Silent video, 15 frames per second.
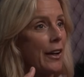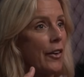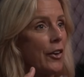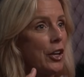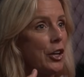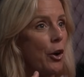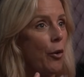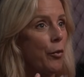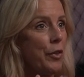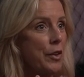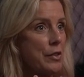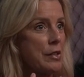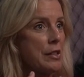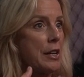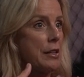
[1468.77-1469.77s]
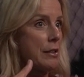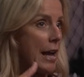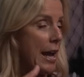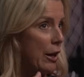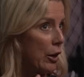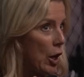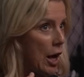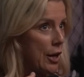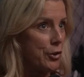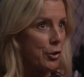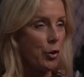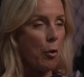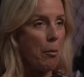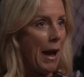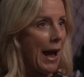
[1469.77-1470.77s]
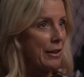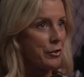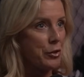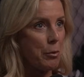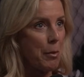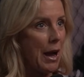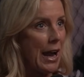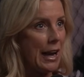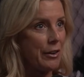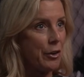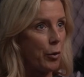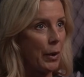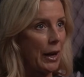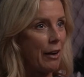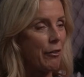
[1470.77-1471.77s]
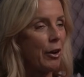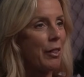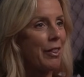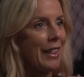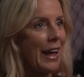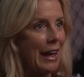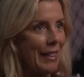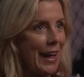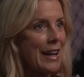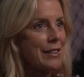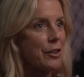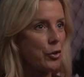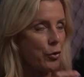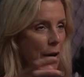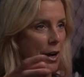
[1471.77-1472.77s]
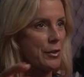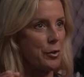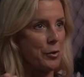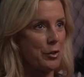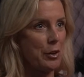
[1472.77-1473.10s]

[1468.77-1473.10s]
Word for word: you know, this is a psychological mastermind or whatever, that's a trestle to